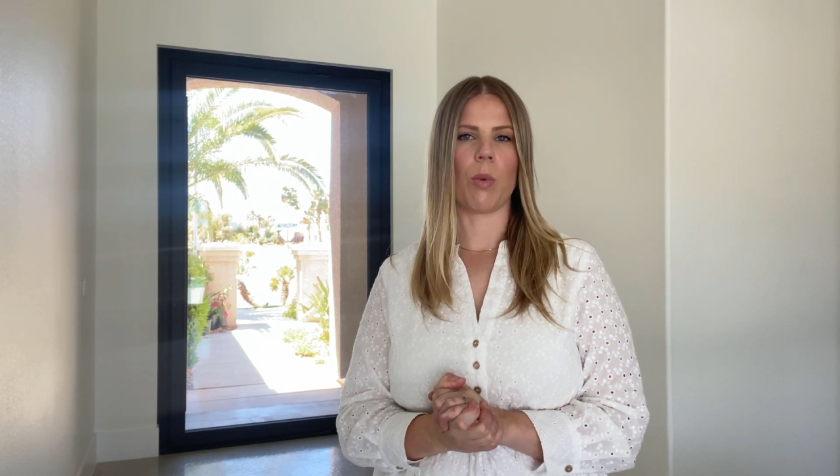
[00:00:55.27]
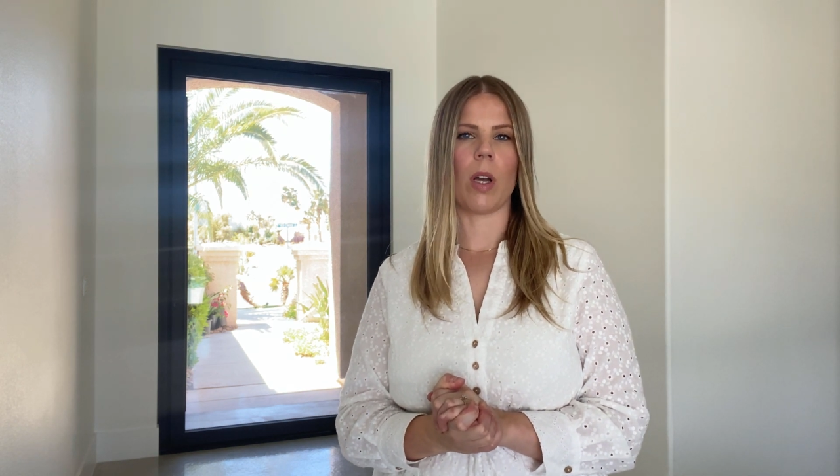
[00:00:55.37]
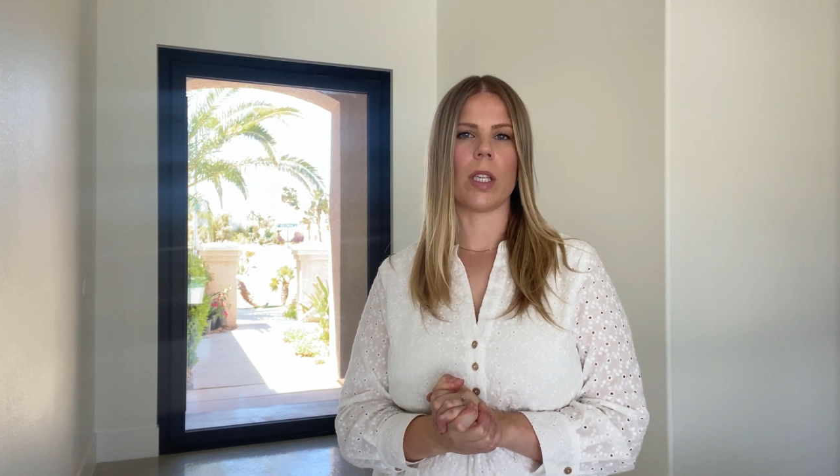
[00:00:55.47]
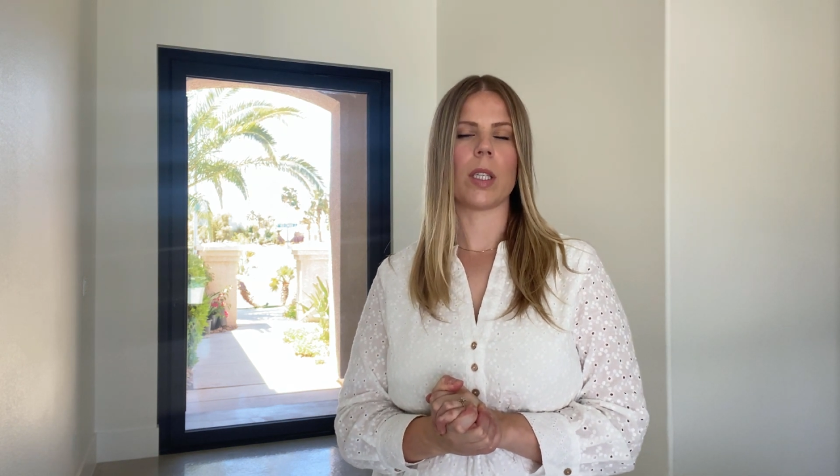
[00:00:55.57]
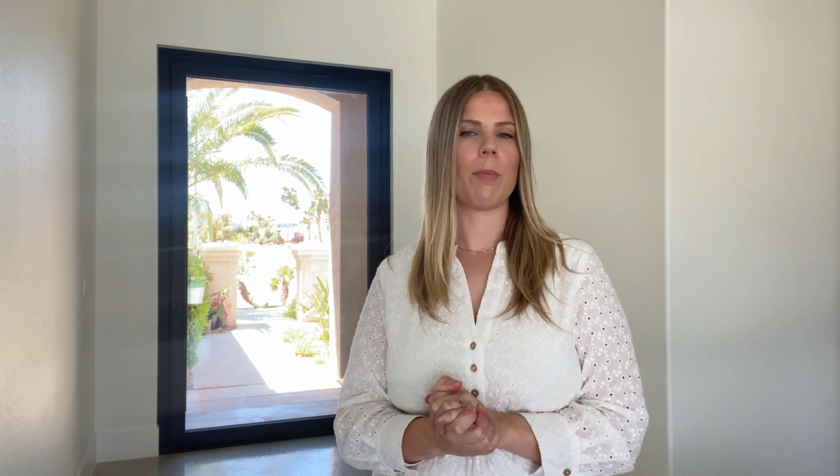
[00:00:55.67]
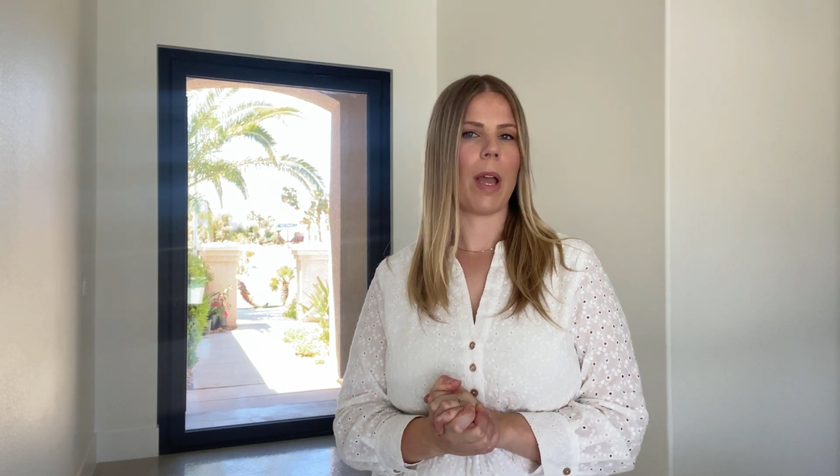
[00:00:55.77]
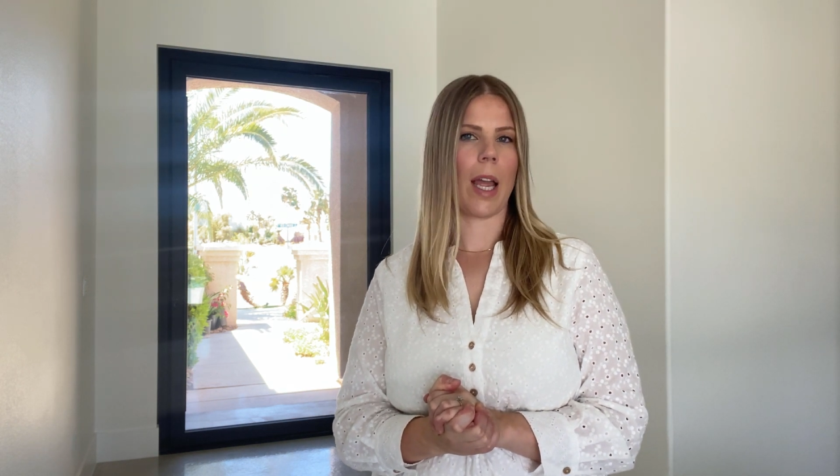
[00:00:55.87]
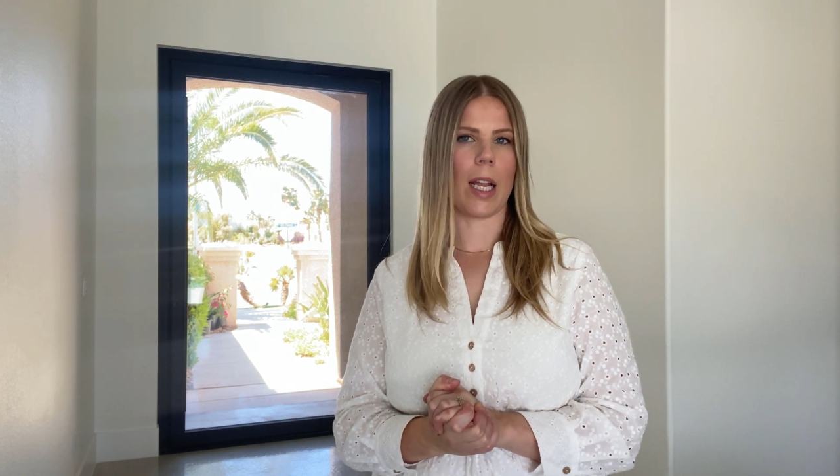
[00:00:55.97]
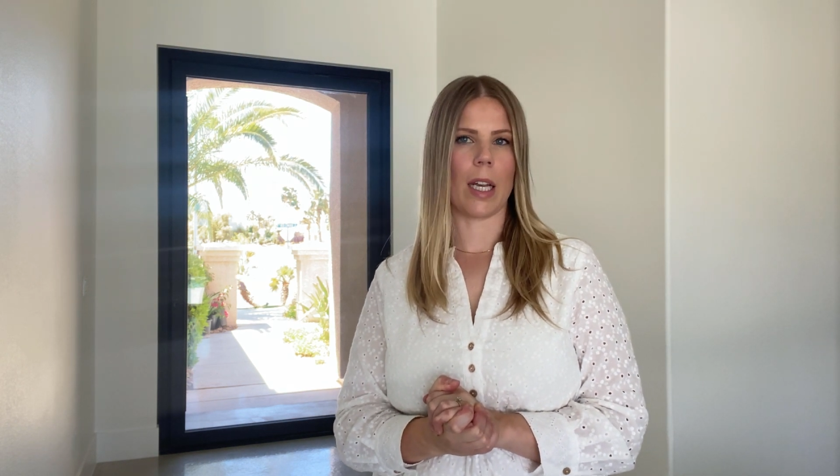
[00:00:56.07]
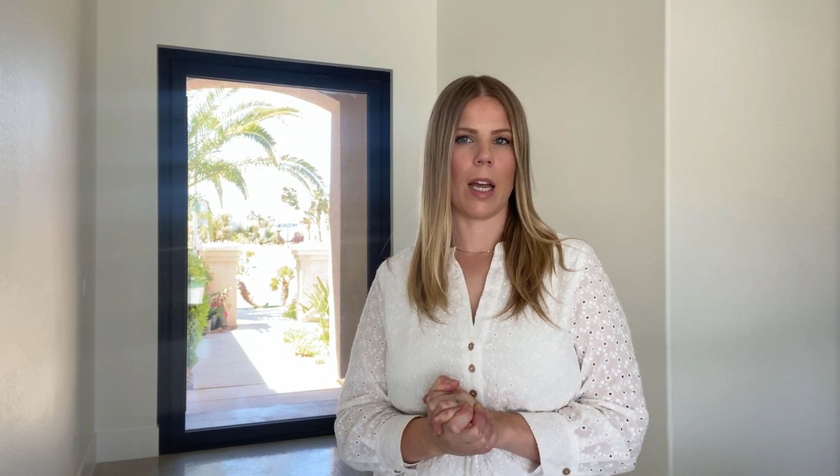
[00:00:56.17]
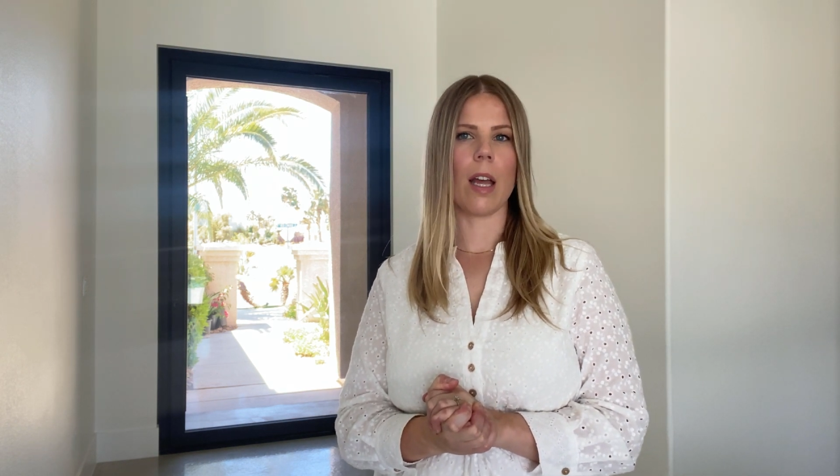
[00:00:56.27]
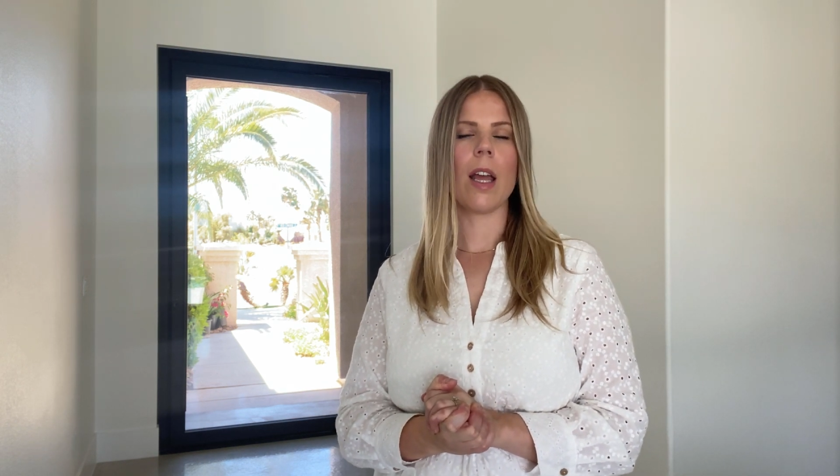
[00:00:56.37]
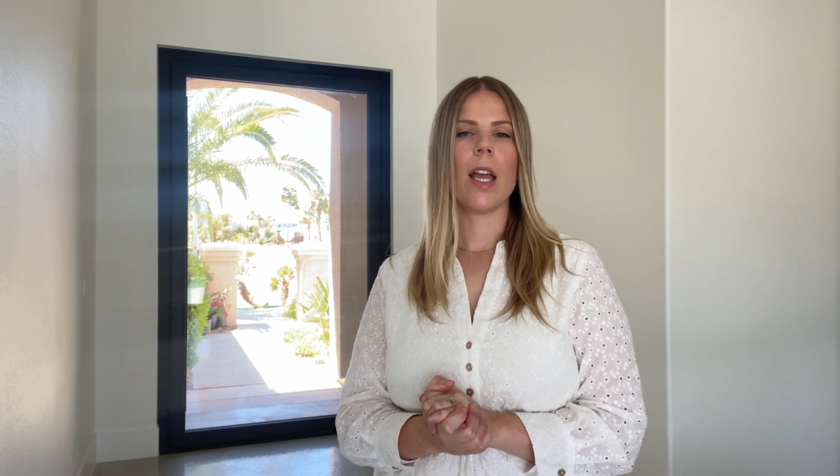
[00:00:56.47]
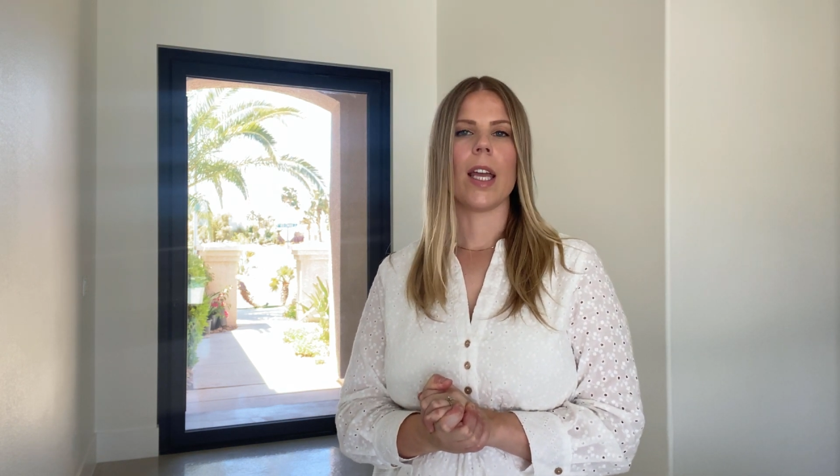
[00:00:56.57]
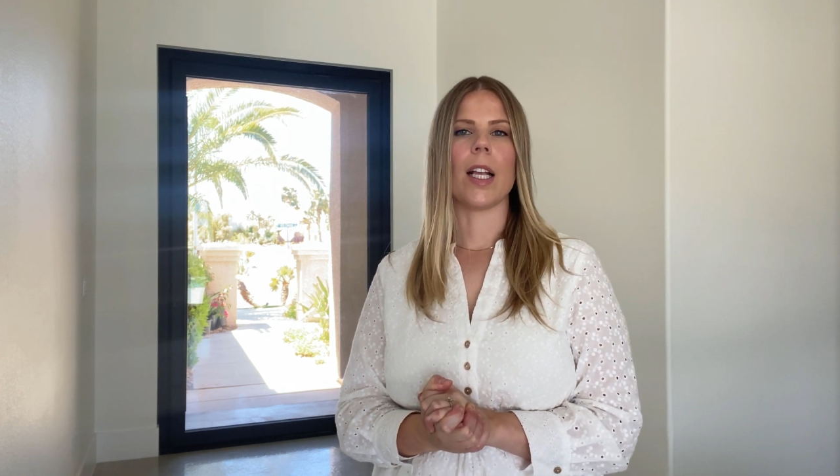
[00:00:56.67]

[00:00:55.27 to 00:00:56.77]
was Panda.